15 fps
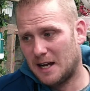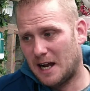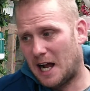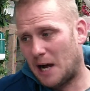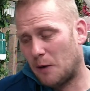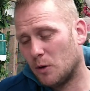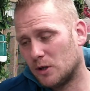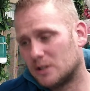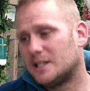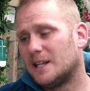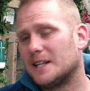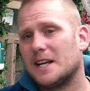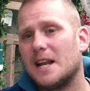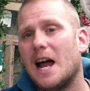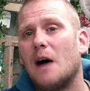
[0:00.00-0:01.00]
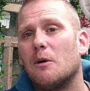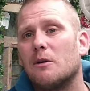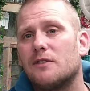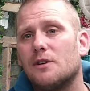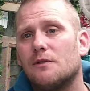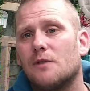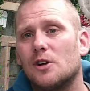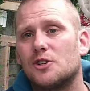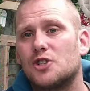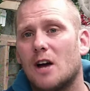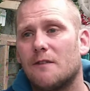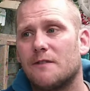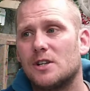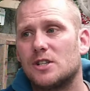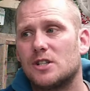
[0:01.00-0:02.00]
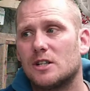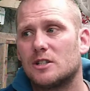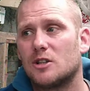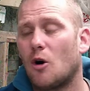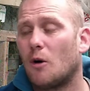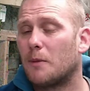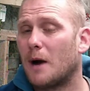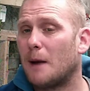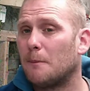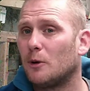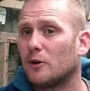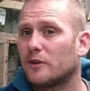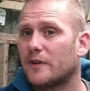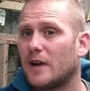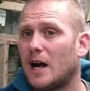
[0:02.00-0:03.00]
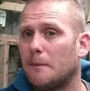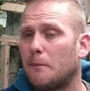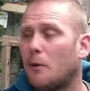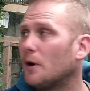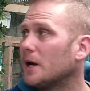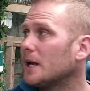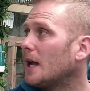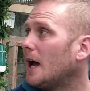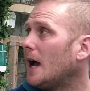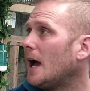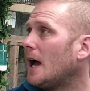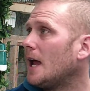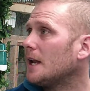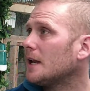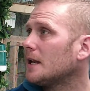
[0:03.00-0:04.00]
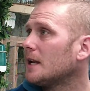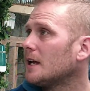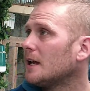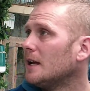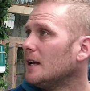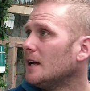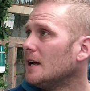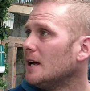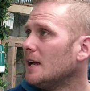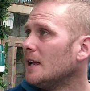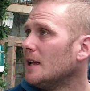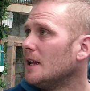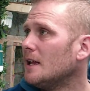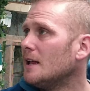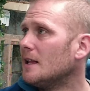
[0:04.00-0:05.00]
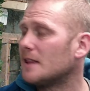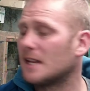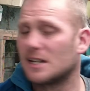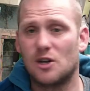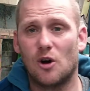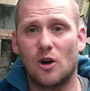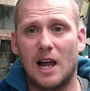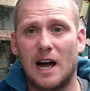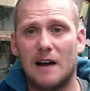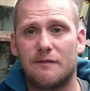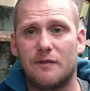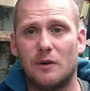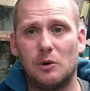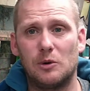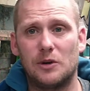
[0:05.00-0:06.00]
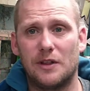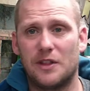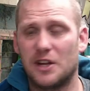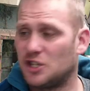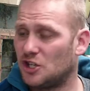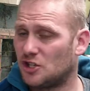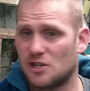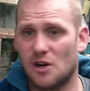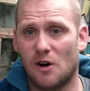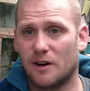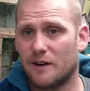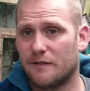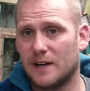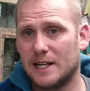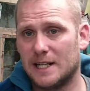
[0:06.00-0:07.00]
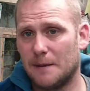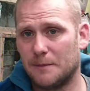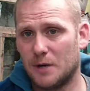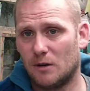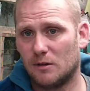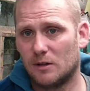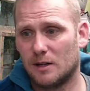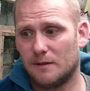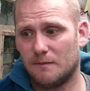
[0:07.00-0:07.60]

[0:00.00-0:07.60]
I will tell you now, if you've got chaffinches or brambles for that point and um, there's no live food, they're just not going to feed them young.